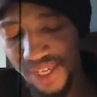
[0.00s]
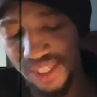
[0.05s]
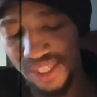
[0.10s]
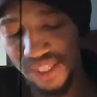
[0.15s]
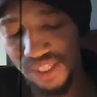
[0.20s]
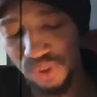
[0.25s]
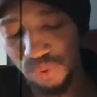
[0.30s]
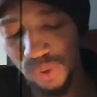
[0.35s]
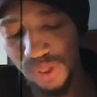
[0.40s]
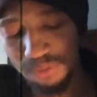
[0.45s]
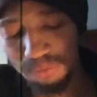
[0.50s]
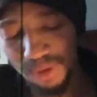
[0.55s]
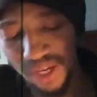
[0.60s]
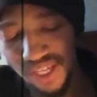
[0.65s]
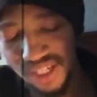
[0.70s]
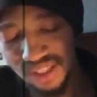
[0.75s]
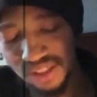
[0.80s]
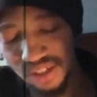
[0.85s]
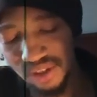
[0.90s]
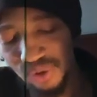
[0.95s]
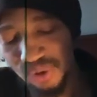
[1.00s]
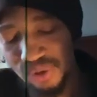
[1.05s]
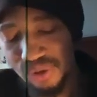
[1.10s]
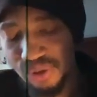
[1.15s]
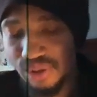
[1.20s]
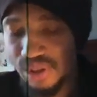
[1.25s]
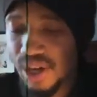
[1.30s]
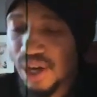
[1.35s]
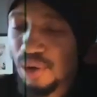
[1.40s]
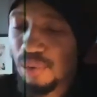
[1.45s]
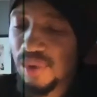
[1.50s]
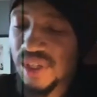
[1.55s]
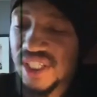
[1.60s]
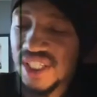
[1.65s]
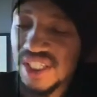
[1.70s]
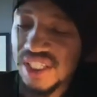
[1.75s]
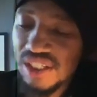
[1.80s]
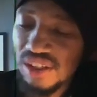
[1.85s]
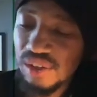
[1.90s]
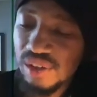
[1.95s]
and the twin bed in the corner
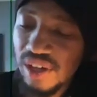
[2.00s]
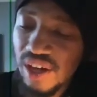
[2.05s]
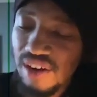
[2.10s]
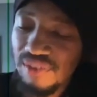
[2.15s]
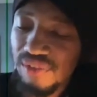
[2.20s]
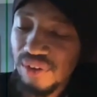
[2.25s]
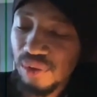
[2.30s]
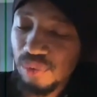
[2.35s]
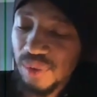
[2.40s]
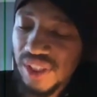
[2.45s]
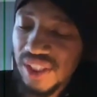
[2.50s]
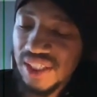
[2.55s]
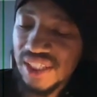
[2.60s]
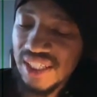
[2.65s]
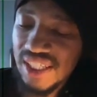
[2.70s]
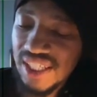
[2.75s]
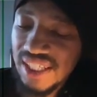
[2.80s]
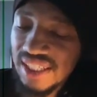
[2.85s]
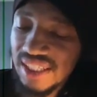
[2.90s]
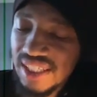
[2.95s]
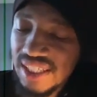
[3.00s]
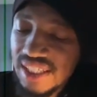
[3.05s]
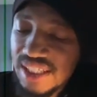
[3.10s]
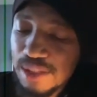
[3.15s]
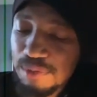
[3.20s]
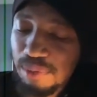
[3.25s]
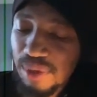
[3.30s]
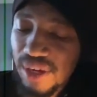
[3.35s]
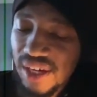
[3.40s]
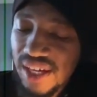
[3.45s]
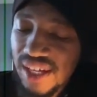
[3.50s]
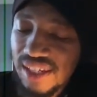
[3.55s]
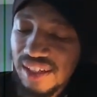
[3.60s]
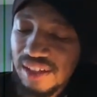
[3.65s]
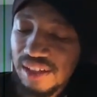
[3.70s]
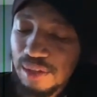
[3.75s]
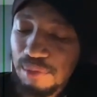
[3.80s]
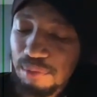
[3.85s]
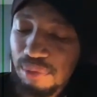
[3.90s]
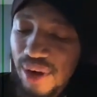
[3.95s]
was still covered with a neatly
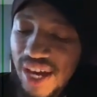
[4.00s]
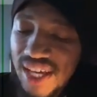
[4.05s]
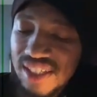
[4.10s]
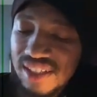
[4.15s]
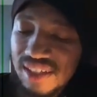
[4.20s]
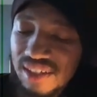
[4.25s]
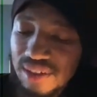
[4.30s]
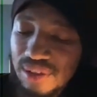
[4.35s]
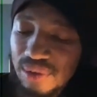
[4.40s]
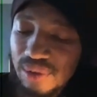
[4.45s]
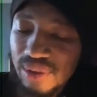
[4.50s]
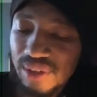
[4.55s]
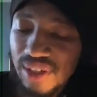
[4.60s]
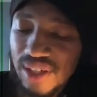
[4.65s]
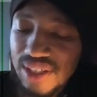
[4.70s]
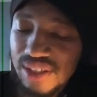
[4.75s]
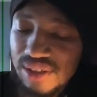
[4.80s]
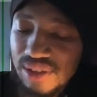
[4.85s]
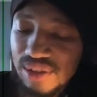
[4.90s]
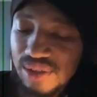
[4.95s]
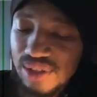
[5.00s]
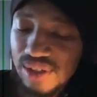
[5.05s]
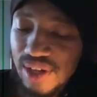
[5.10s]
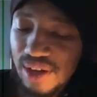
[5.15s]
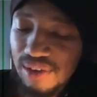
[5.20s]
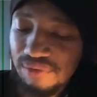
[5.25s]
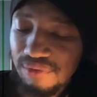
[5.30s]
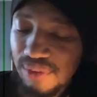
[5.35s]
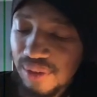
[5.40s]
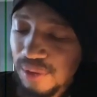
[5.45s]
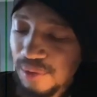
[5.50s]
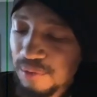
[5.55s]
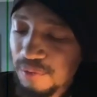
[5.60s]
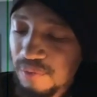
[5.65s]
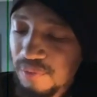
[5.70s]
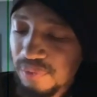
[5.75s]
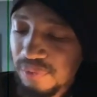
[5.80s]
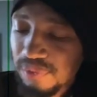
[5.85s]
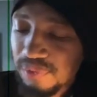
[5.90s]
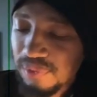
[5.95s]
spread Nebraska Cornhuskers comforter.
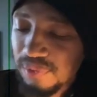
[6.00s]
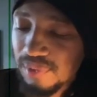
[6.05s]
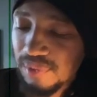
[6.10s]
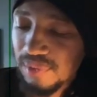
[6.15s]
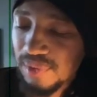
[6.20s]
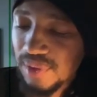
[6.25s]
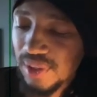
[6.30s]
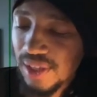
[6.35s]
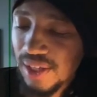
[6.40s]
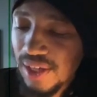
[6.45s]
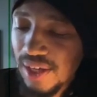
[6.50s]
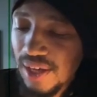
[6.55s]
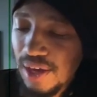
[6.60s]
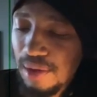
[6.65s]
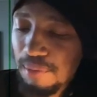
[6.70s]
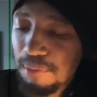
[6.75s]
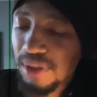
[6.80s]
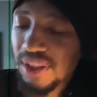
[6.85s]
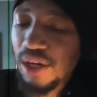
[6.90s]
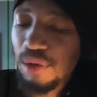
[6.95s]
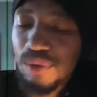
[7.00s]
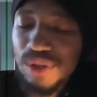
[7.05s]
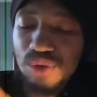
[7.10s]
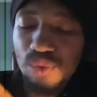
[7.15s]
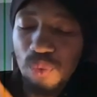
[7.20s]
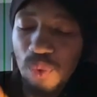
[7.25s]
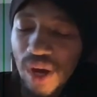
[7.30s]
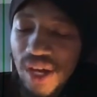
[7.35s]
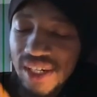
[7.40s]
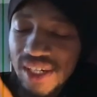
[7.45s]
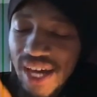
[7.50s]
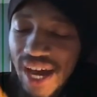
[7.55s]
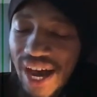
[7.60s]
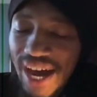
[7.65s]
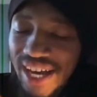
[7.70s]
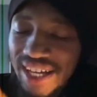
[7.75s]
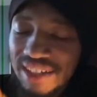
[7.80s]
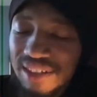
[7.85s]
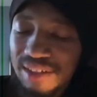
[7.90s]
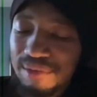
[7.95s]
But there was one
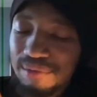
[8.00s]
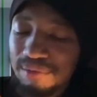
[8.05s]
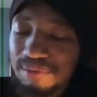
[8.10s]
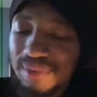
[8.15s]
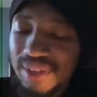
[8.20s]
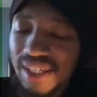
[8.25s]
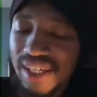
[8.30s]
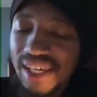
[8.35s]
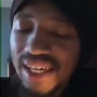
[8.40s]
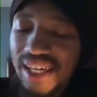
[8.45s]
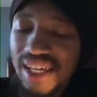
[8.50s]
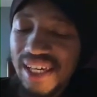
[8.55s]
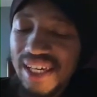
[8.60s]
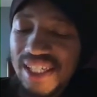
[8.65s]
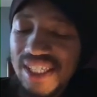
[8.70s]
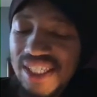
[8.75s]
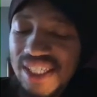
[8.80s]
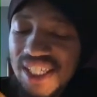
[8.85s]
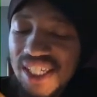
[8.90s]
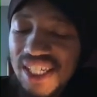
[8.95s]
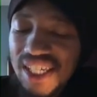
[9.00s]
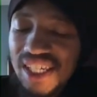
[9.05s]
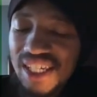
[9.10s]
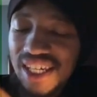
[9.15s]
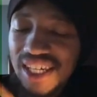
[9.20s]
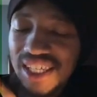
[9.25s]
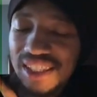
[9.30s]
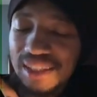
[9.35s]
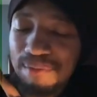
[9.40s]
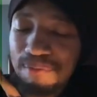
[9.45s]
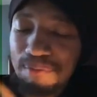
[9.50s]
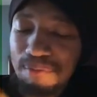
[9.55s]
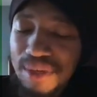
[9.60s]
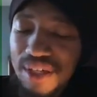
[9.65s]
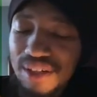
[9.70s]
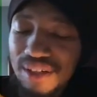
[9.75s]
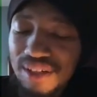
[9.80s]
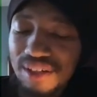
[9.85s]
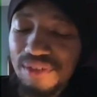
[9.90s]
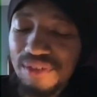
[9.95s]
item sitting in the
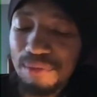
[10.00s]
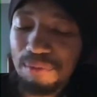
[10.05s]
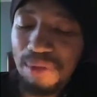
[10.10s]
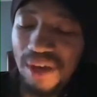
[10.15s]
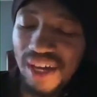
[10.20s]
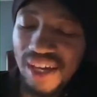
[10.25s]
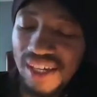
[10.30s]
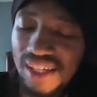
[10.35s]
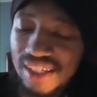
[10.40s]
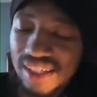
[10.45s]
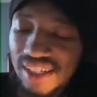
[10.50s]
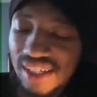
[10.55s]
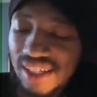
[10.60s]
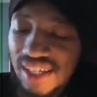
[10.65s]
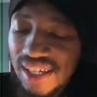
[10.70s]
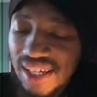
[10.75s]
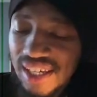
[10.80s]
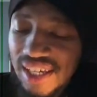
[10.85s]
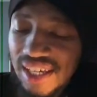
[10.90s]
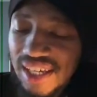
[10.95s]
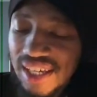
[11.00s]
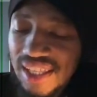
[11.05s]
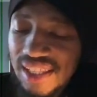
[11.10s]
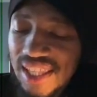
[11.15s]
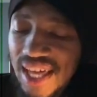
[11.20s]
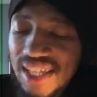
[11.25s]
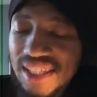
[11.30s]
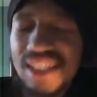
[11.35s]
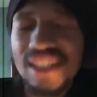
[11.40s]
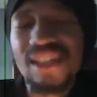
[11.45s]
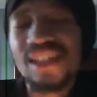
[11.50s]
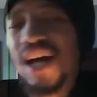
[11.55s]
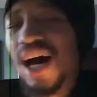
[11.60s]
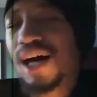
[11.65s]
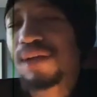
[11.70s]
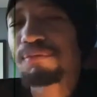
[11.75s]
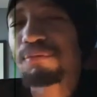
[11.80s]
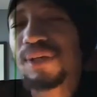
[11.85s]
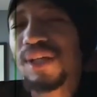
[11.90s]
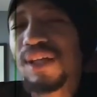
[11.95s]
middle of the bed that did
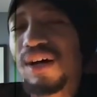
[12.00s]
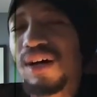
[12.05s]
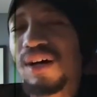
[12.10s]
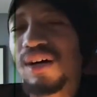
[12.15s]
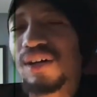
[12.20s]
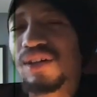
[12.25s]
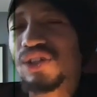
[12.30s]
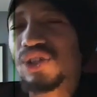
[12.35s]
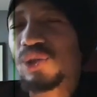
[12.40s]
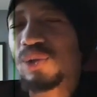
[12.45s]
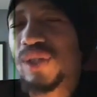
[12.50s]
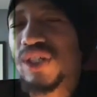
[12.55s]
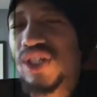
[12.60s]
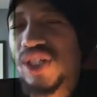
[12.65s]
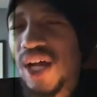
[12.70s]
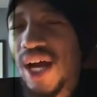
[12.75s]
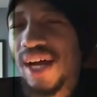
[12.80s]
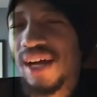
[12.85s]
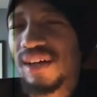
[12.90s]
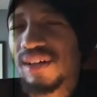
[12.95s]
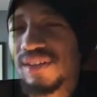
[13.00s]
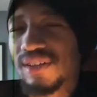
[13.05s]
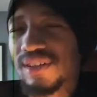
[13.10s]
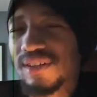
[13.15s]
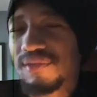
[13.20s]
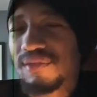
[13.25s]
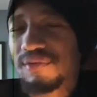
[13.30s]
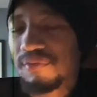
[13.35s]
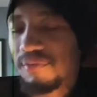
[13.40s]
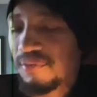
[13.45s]
not belong to a child